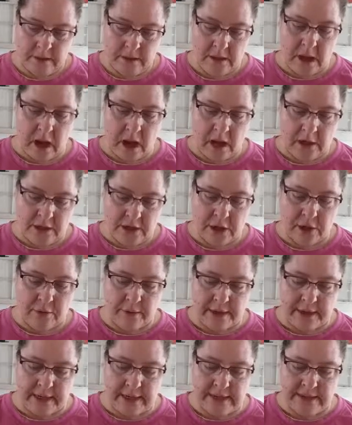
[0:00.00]
Not
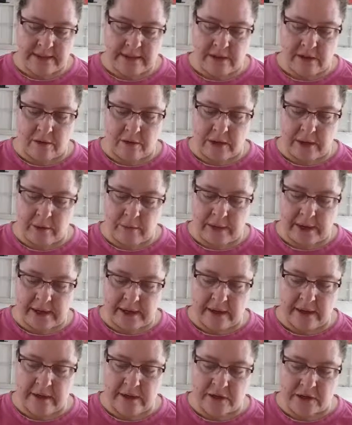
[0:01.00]
knowing is the only way
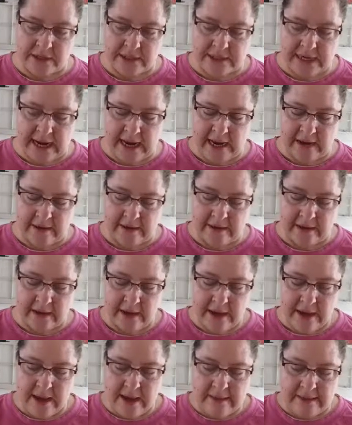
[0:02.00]
to understand.
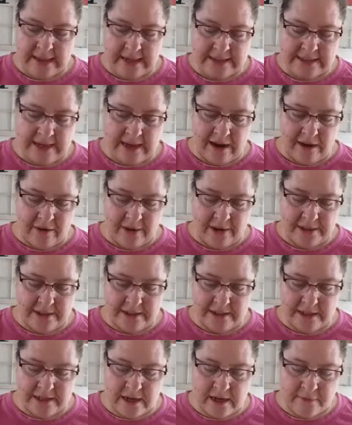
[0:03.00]
That's how I
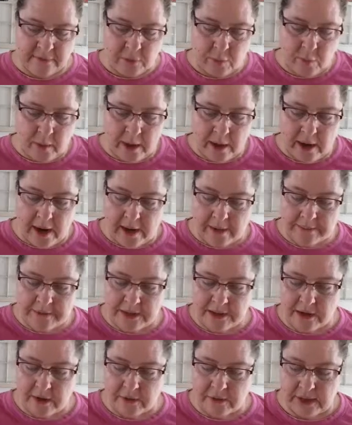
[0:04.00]
discover where I'm
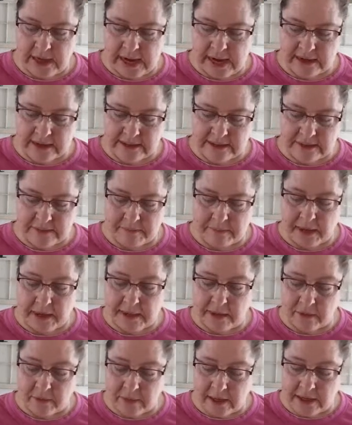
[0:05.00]
to go next, my
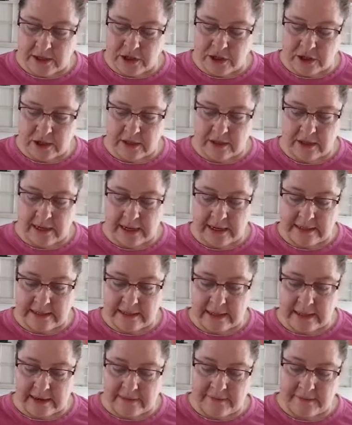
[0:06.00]
direction as
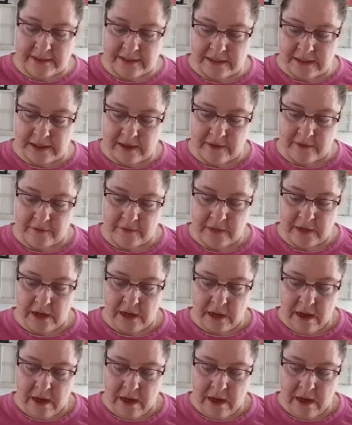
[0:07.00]
life is lived.